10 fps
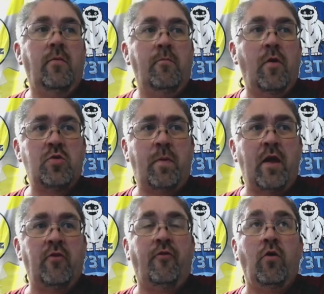Much
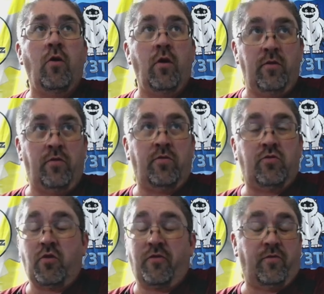better for
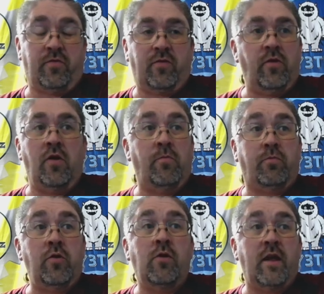just the
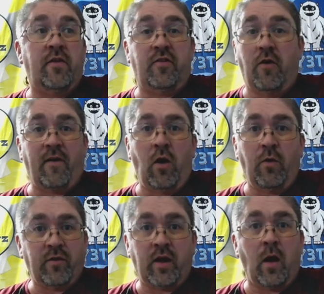unit itself. I
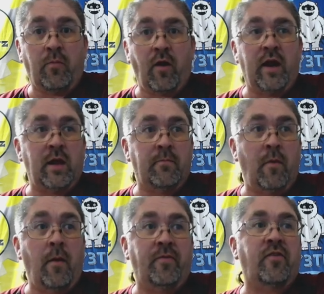always like upgrading them
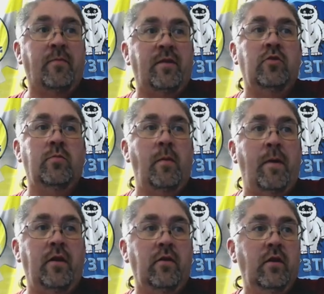up to something a little bit
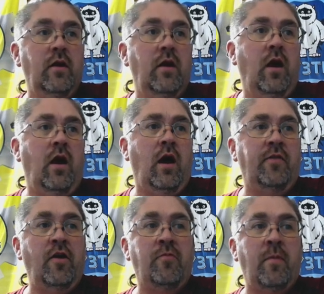better. Uh,
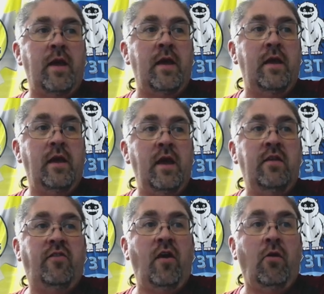there's my
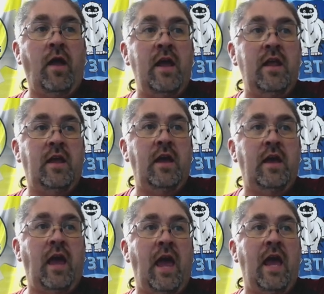Intel 80
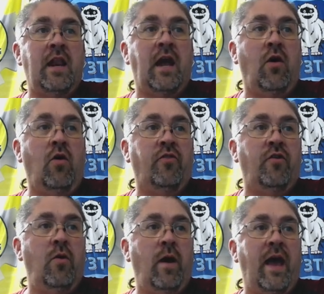gig, and I
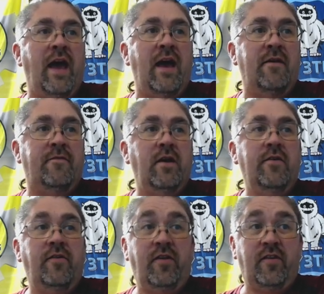also have
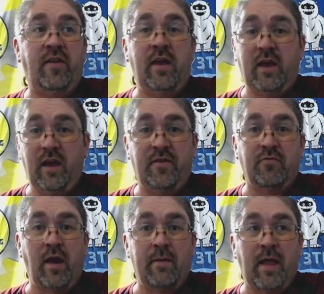16 gigs of
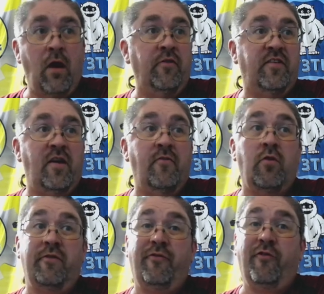RAM now instead of
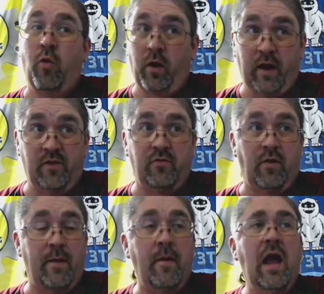only four gigs of RAM.